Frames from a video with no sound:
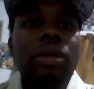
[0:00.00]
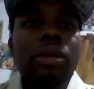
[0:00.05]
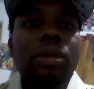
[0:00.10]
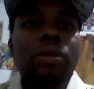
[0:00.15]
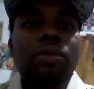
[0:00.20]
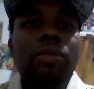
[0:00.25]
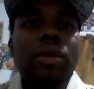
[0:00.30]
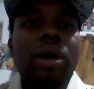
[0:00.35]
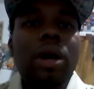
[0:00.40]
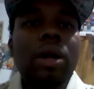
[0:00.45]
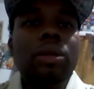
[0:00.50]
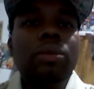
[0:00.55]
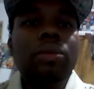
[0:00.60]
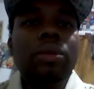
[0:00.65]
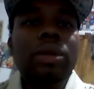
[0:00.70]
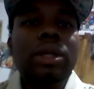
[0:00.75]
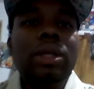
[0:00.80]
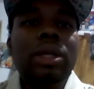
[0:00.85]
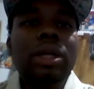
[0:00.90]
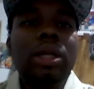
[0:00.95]
The
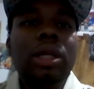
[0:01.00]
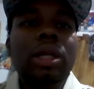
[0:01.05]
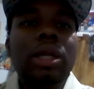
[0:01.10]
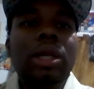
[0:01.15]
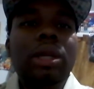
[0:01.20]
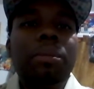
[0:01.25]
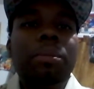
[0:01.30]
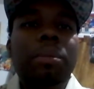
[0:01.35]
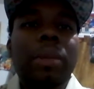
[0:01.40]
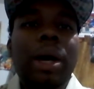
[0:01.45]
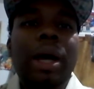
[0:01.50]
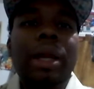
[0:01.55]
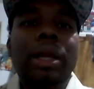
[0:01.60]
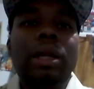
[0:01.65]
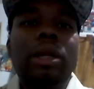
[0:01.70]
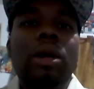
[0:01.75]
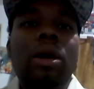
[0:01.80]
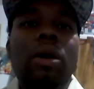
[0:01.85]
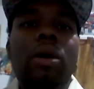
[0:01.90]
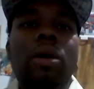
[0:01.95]
following Clinton
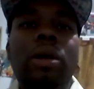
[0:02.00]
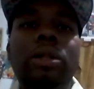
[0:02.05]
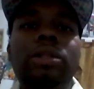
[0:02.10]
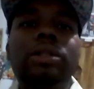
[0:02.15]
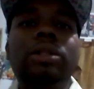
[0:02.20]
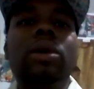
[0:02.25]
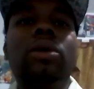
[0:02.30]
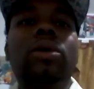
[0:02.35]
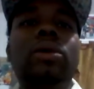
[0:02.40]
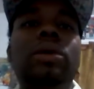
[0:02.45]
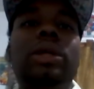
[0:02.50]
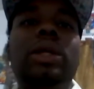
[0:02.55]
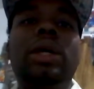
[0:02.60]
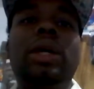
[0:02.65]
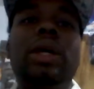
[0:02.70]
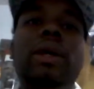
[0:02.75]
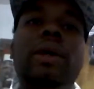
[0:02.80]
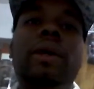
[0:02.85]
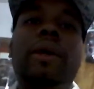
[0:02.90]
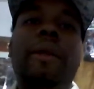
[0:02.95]
bodyguards are
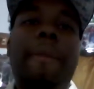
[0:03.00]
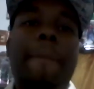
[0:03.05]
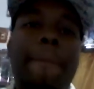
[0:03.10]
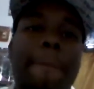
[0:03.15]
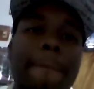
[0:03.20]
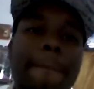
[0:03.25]
dead.